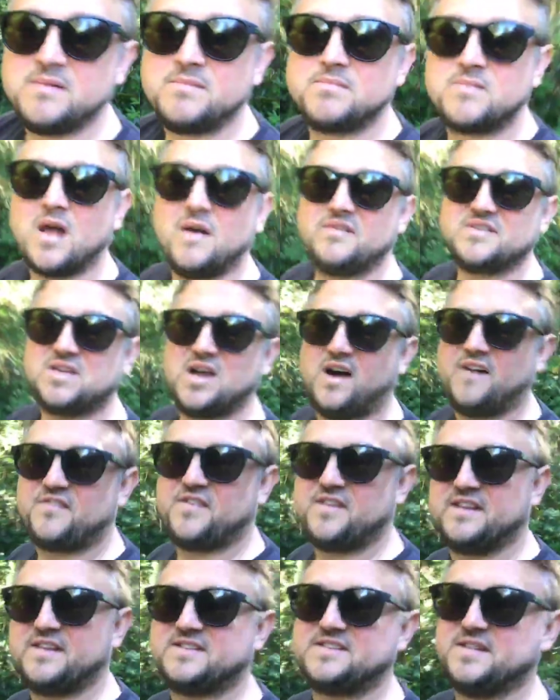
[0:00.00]
covers half the
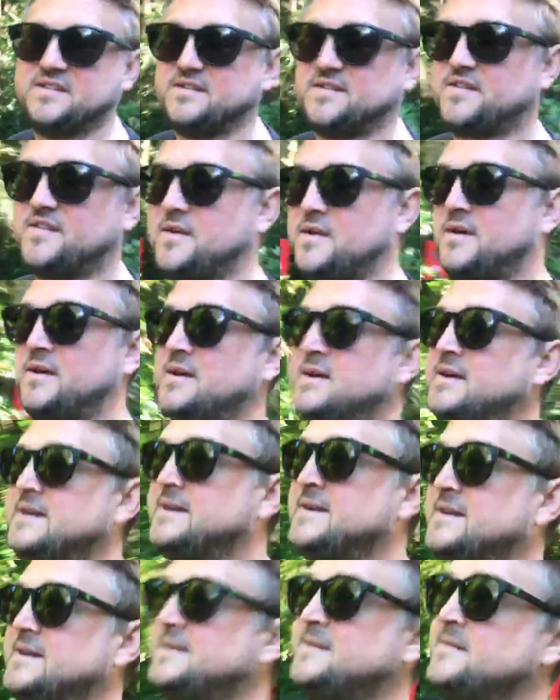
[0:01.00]
distance.
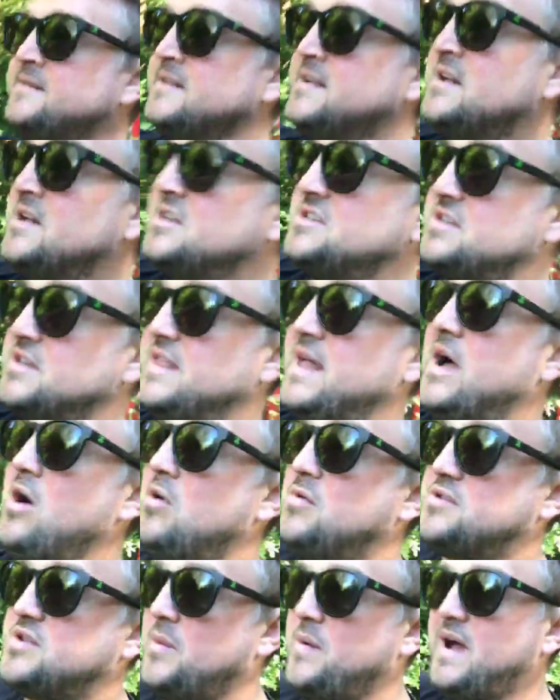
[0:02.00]
So
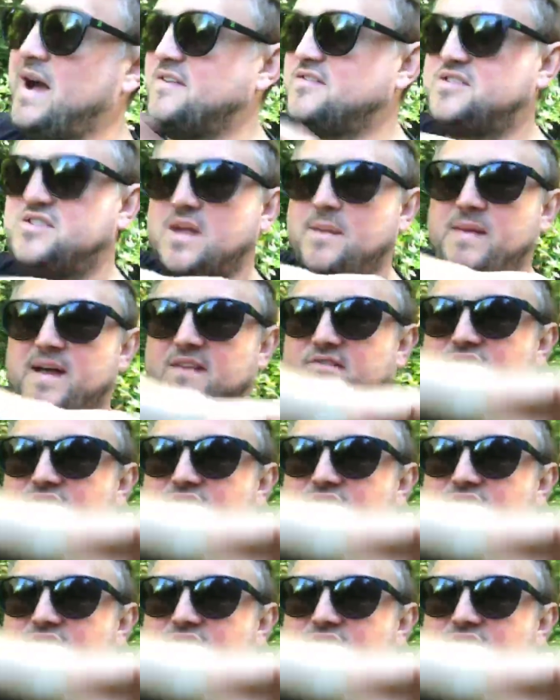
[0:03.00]
we have